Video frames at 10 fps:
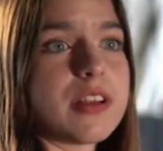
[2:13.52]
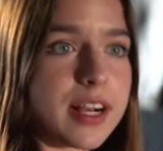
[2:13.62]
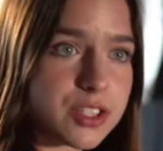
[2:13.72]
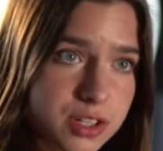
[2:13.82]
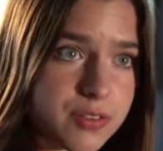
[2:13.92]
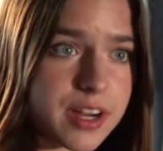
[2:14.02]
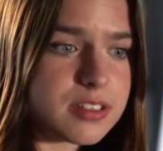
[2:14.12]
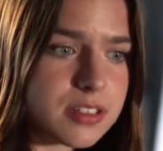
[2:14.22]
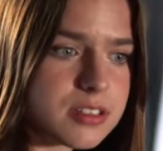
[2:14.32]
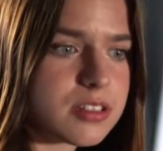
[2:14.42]
of the next day
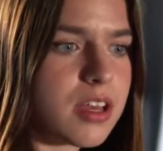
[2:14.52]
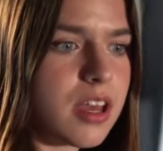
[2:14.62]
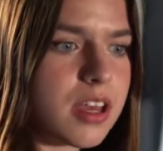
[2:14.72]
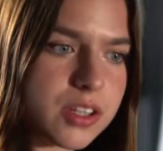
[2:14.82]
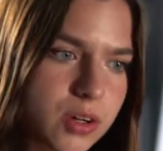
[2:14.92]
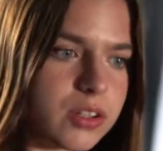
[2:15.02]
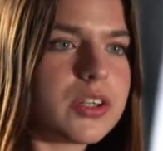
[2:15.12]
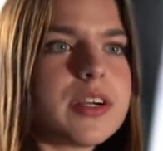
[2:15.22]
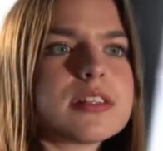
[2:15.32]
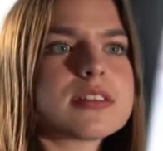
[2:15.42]
races,
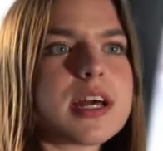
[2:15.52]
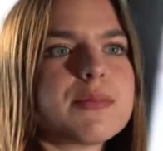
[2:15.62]
you'll agree and